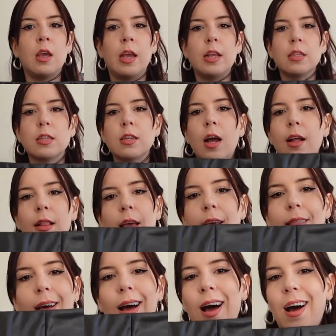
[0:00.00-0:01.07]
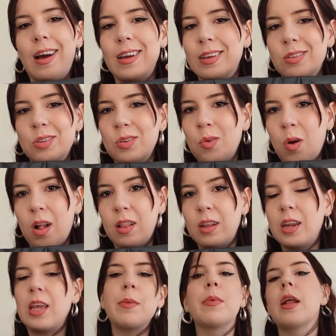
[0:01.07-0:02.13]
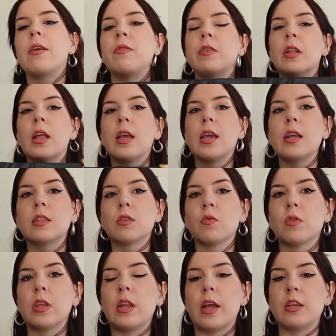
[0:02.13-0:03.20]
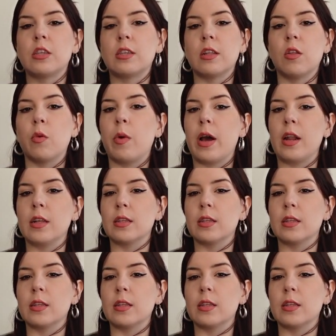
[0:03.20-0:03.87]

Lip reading: It's not like the highest quality, but I feel like it's a really nice silhouette.